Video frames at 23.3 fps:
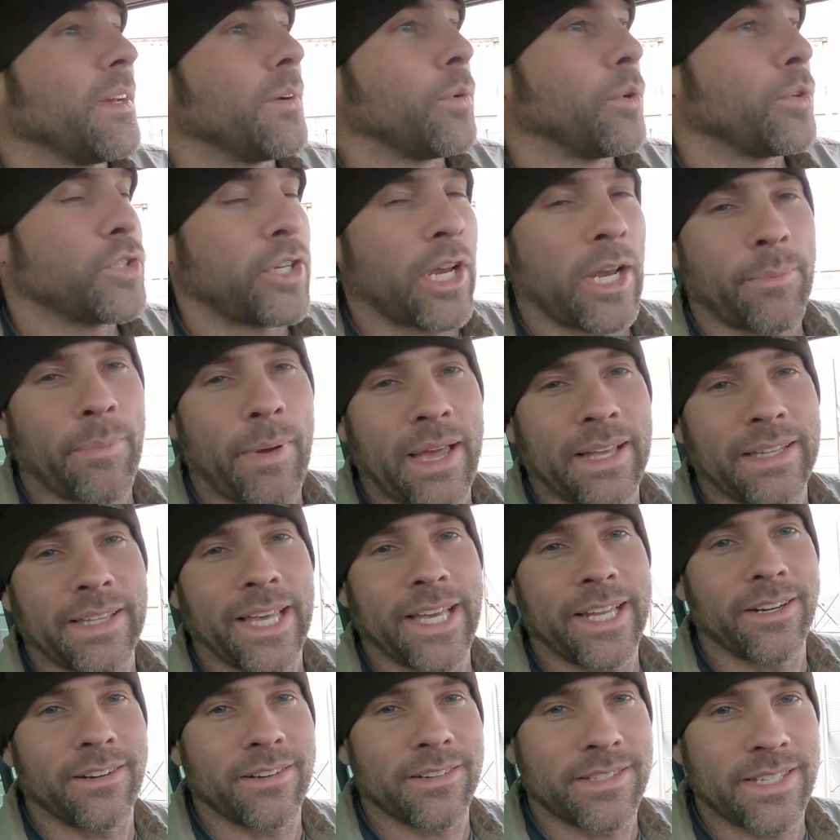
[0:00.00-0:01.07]
we'll check back
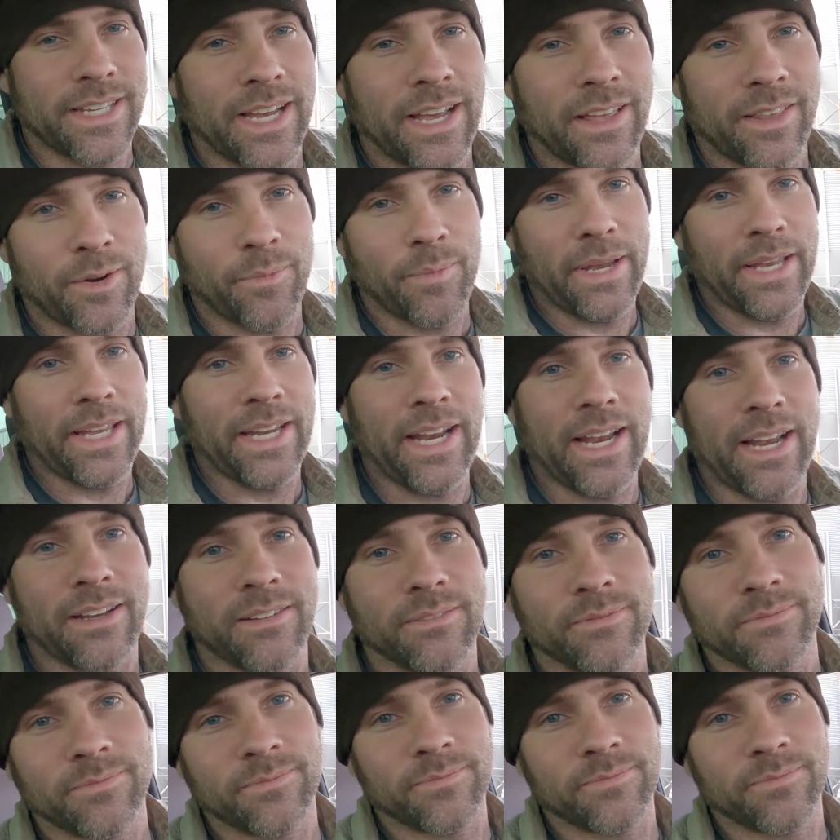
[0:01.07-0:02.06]
later, see how they're making out.